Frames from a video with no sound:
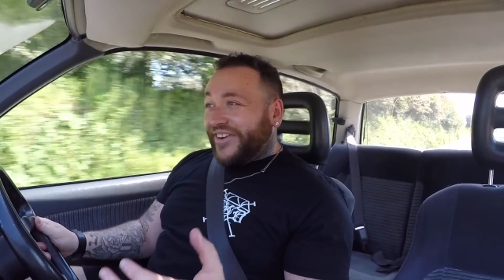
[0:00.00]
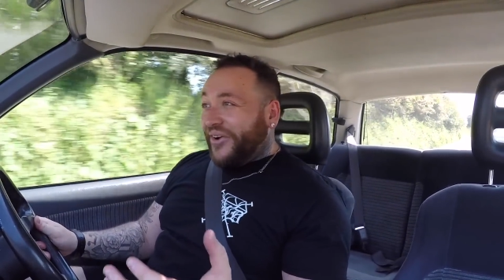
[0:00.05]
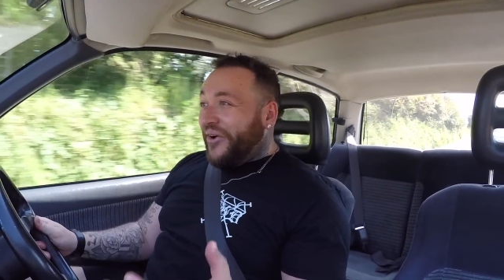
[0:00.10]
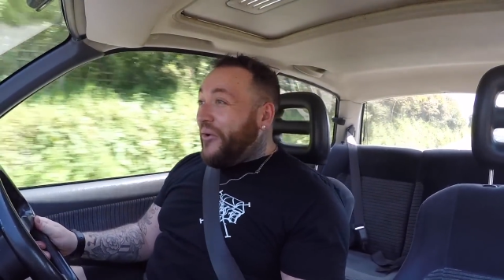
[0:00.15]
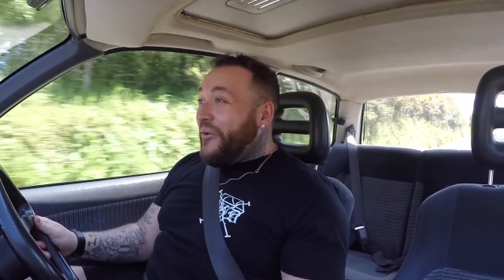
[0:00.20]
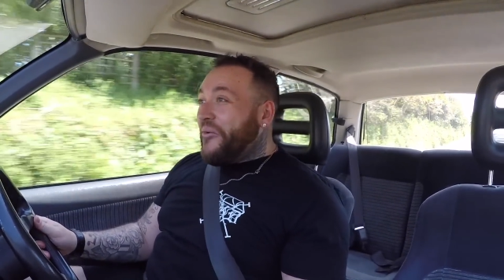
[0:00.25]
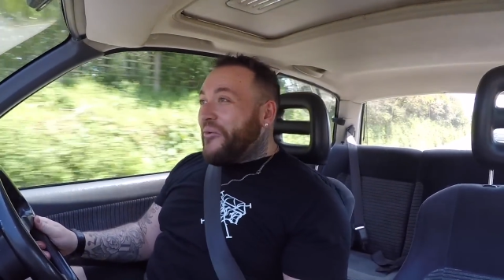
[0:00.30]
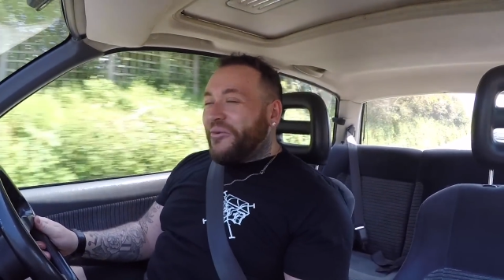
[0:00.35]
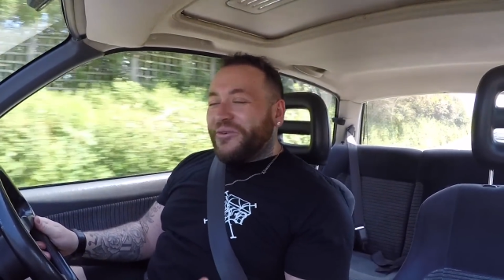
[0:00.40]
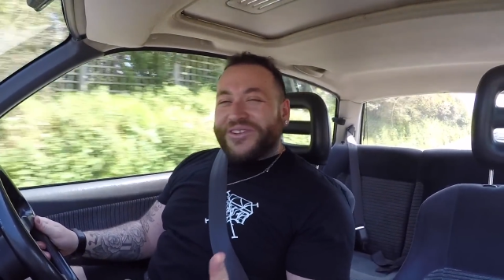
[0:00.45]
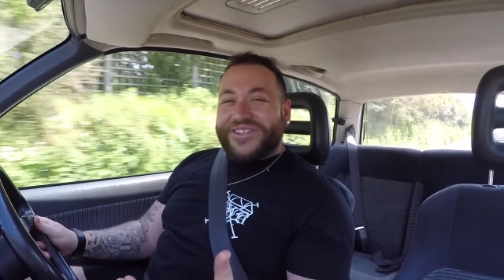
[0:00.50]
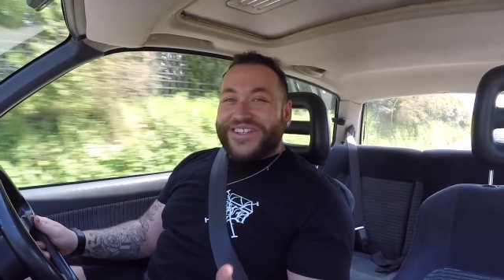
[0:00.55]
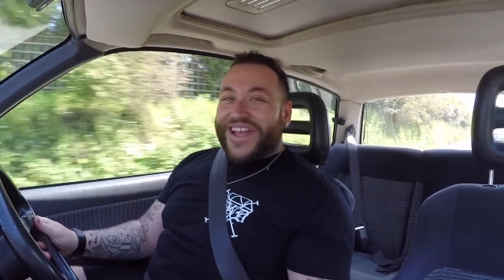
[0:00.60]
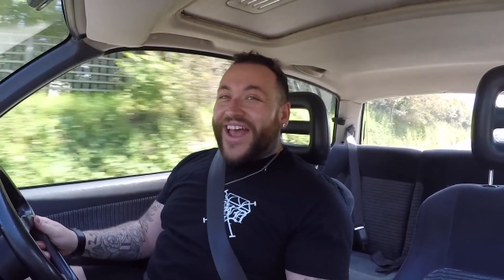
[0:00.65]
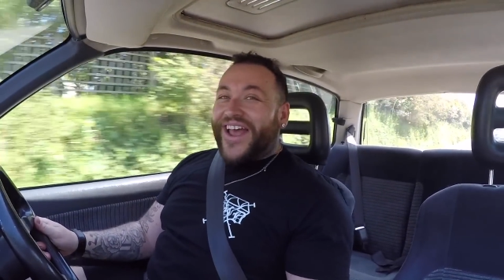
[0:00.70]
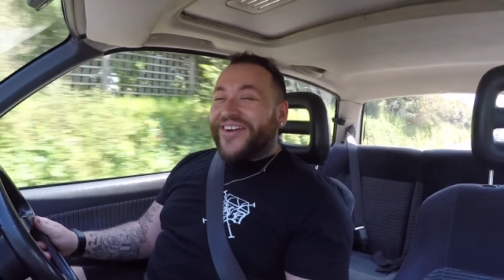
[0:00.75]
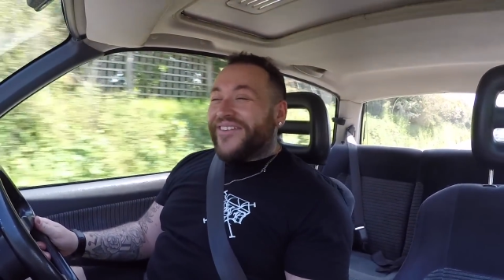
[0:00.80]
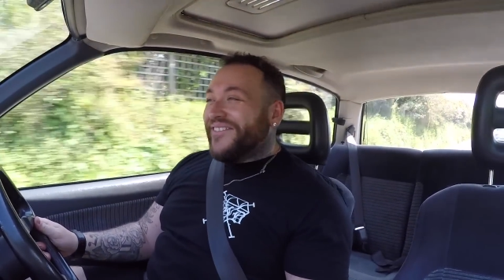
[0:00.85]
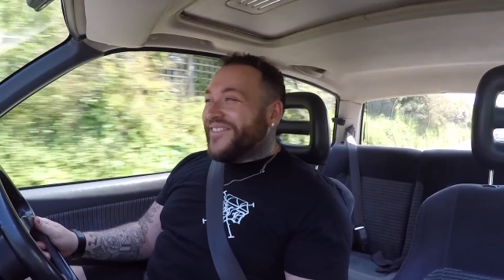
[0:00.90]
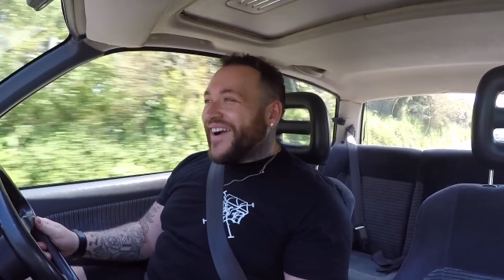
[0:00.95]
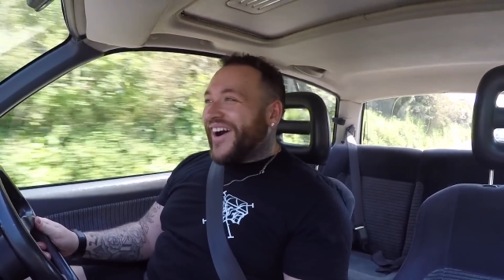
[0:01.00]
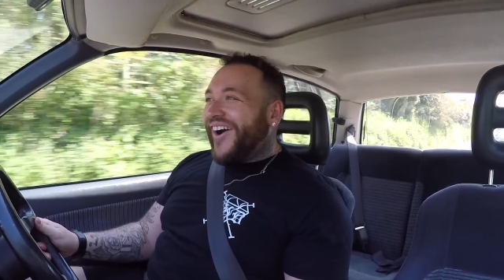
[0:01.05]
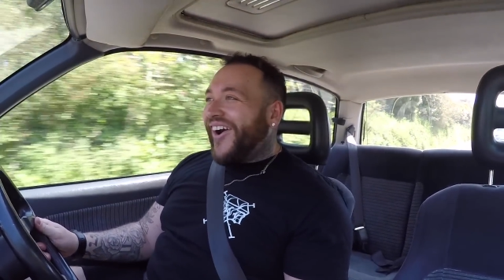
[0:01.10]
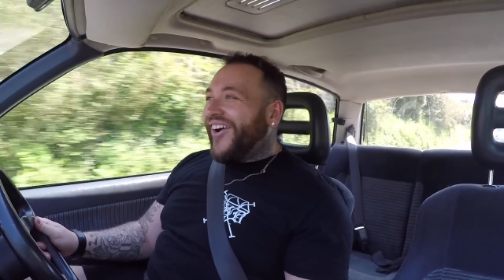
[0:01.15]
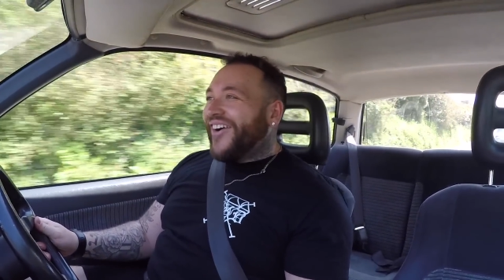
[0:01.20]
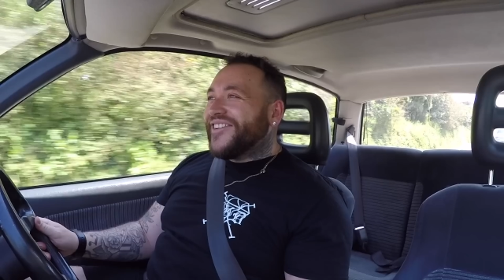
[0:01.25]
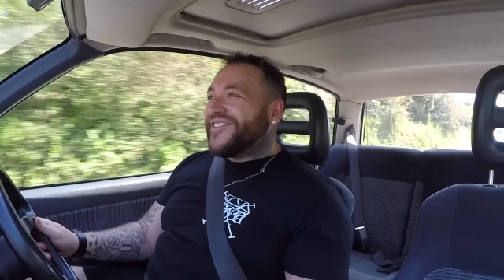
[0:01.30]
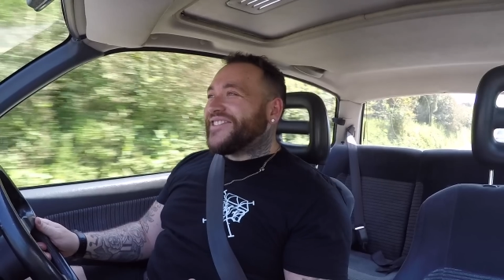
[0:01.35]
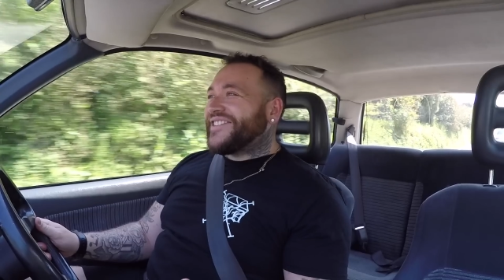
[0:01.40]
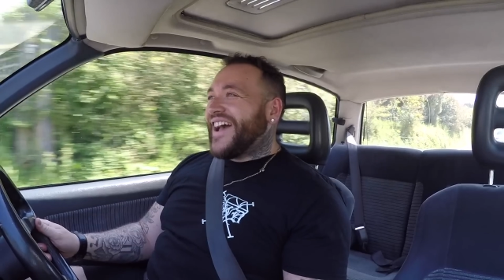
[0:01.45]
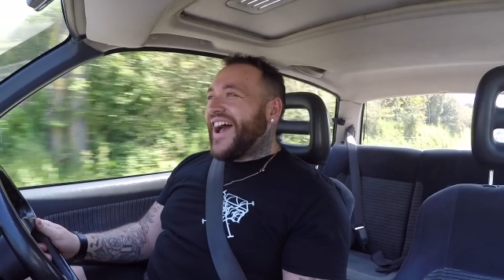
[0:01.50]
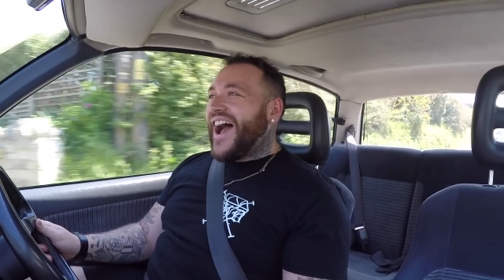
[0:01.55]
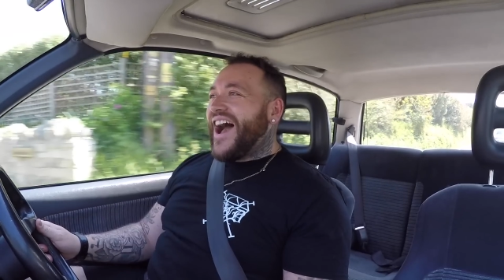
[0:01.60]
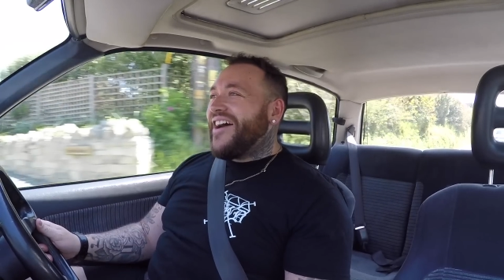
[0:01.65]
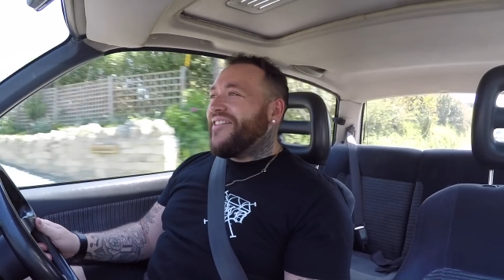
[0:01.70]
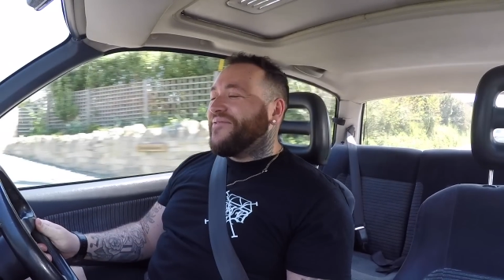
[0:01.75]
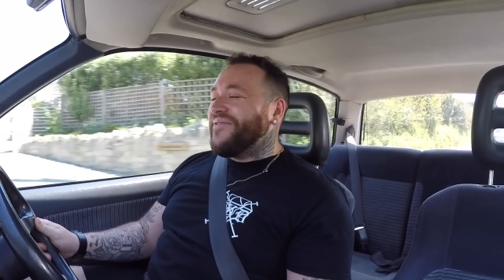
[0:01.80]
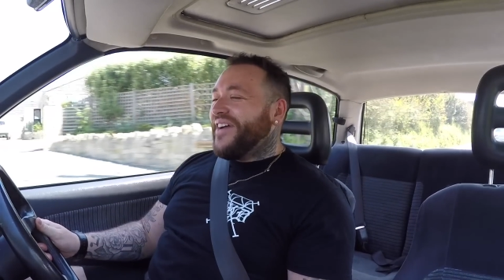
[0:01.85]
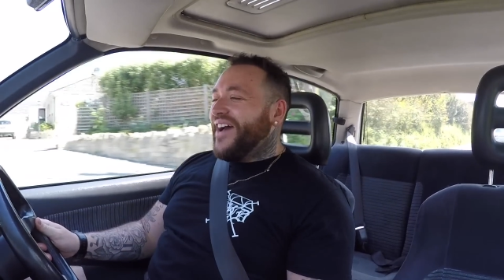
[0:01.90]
cool set of cars to have.